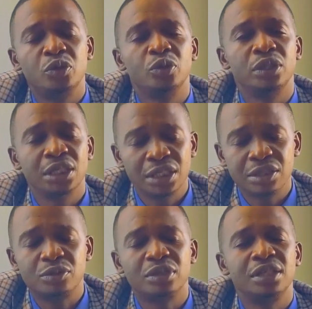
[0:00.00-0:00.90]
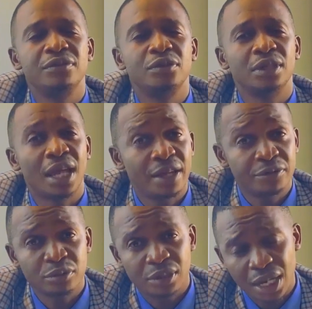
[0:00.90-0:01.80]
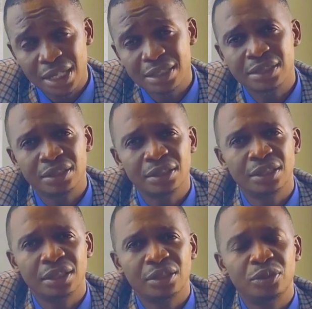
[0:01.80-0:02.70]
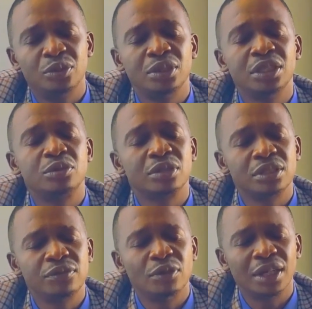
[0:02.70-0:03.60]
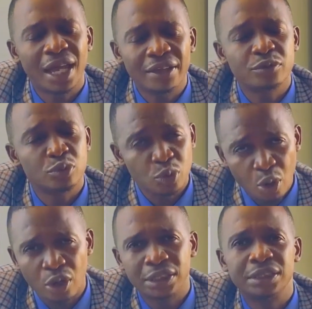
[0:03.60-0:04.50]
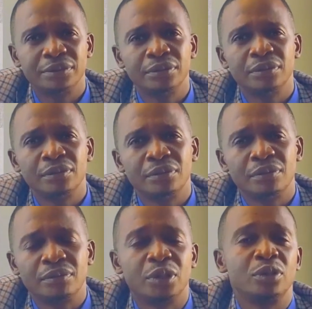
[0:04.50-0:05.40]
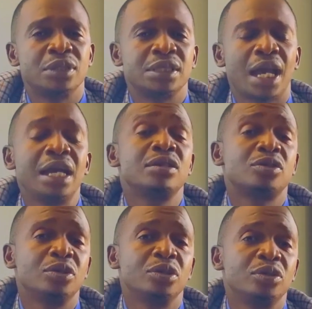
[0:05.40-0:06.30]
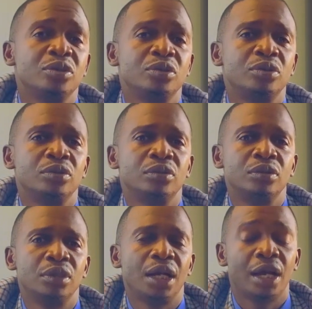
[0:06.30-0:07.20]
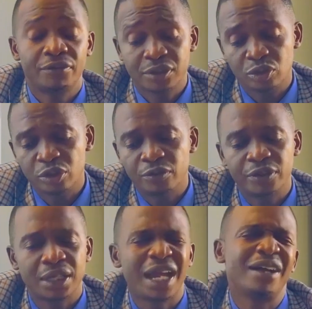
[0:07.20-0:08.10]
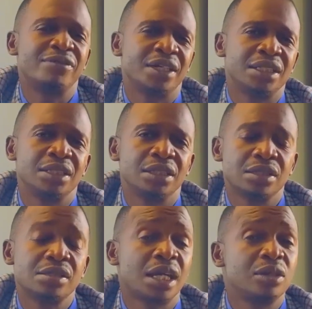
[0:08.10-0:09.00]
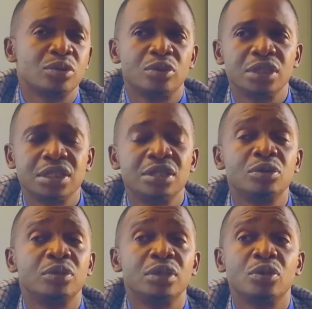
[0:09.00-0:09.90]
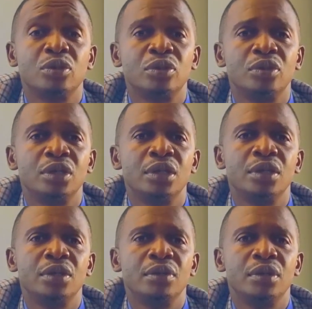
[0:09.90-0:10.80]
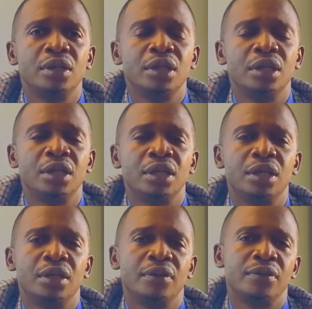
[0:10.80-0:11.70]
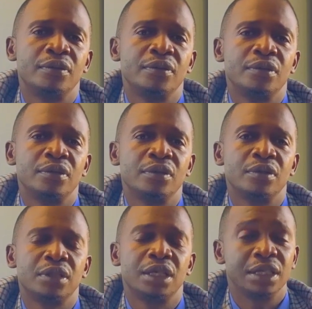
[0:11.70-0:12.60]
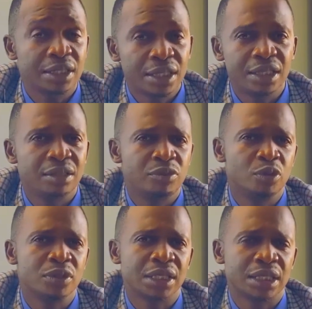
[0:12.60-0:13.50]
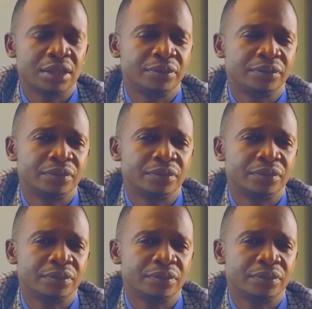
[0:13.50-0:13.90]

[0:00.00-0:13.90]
You need to give your life to Christ. You need to give your life to God. Because I saw you after you have recovered, trying to continue with your career in music.